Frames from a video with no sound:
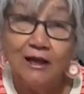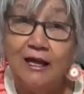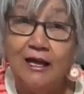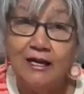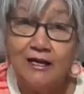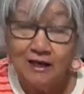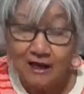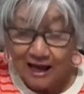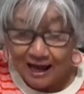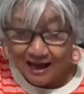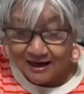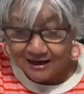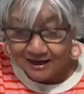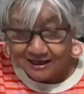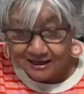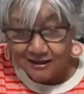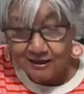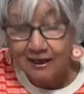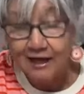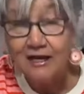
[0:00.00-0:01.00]
Linda, I
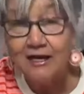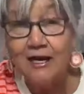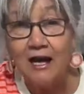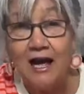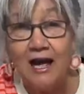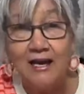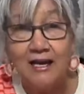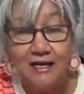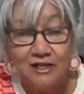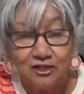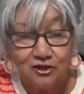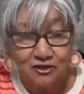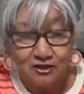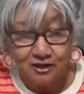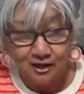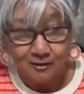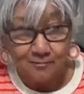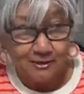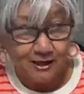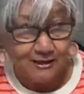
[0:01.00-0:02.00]
need you
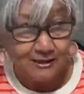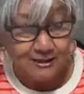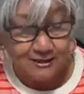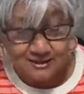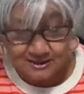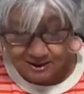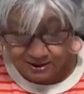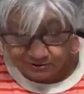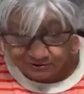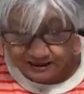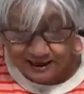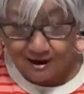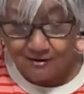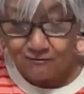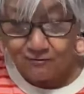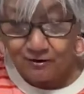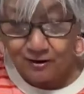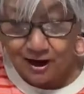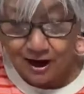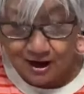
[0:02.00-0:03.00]
to come get this tooth
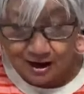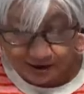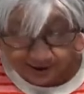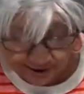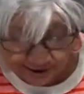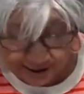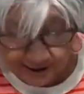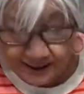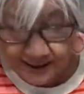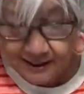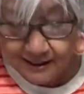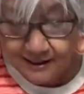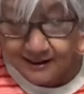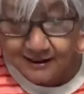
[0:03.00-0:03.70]
out for Locke.